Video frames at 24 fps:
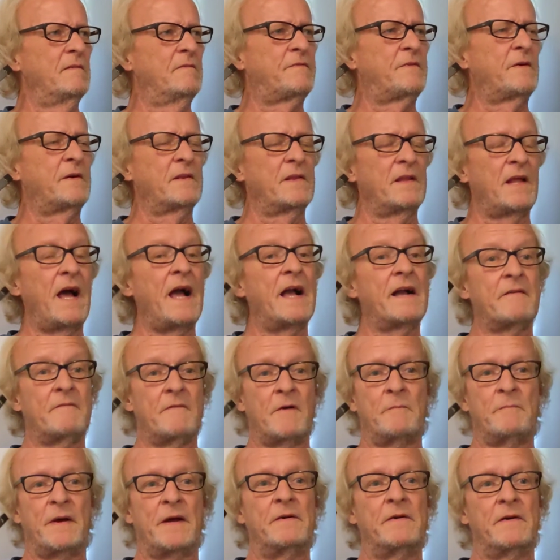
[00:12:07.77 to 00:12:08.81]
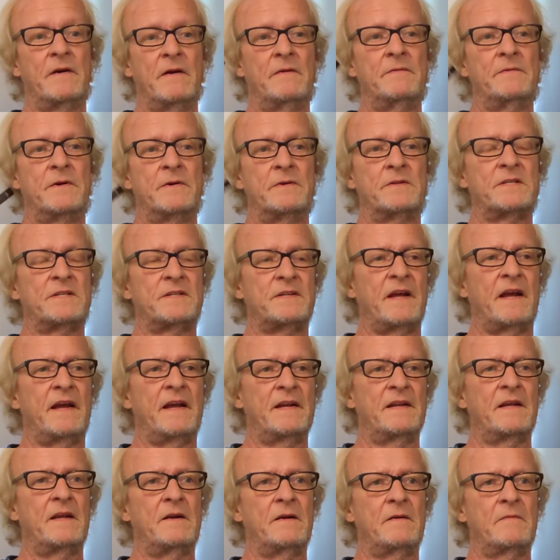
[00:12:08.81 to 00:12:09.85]
lack of a better
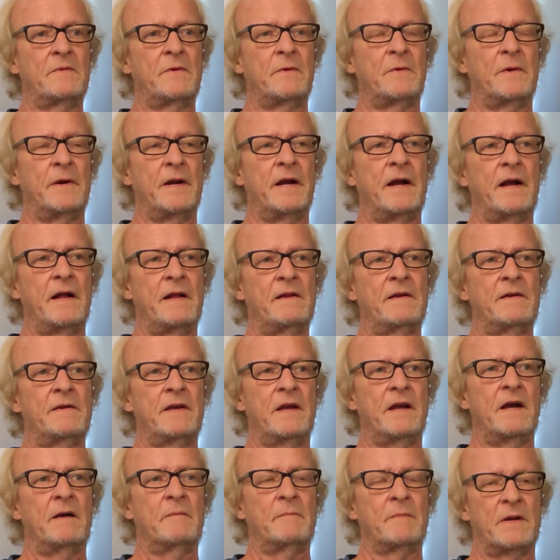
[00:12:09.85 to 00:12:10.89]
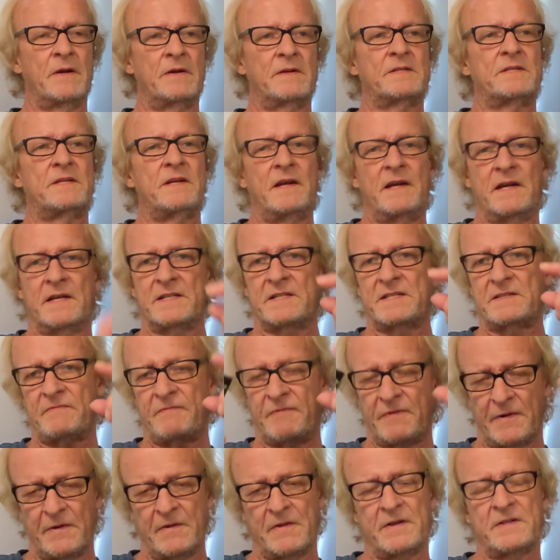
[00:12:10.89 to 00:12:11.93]
understanding of the reality, I'm going to say it's
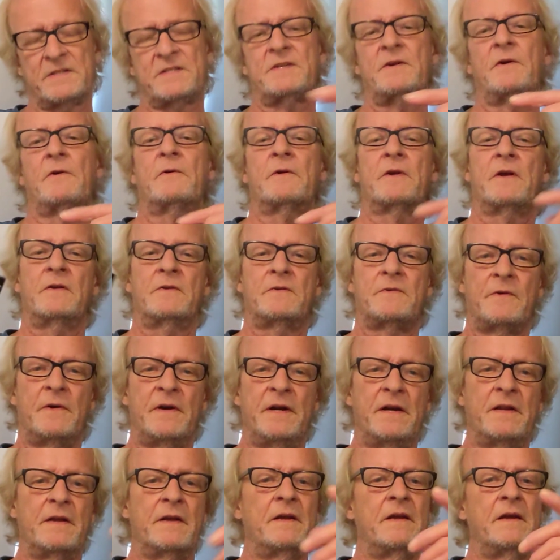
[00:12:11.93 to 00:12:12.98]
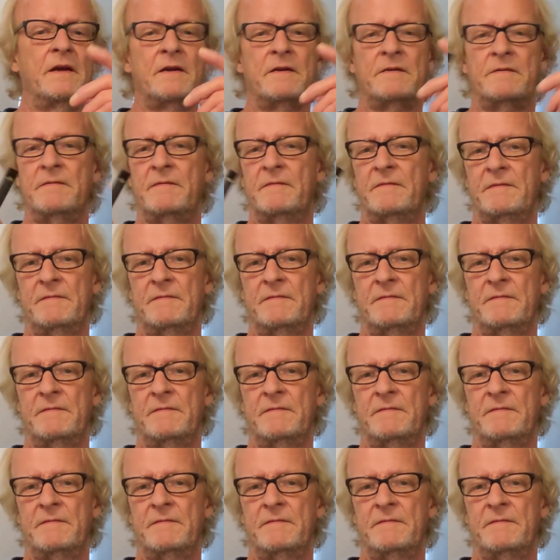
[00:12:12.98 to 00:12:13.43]
for the circuitry to get